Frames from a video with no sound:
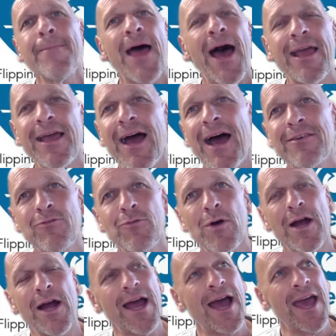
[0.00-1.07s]
I
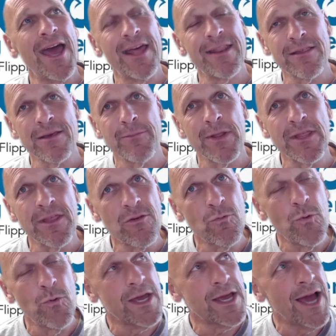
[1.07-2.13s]
swear, I had somebody this
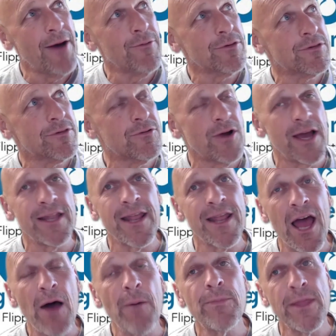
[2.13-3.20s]
week, I was trying to
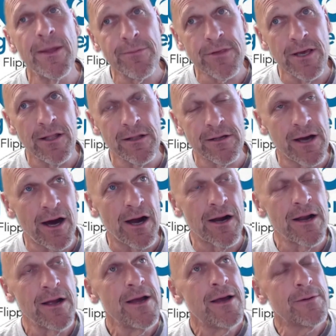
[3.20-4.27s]
help them sell a
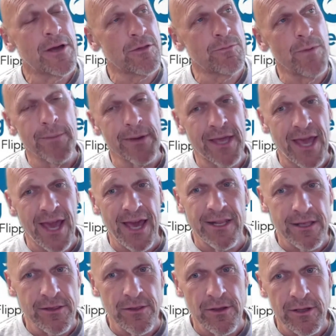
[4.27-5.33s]
car because my
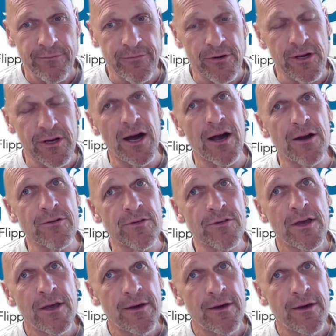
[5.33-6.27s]
mechanic's looking for cars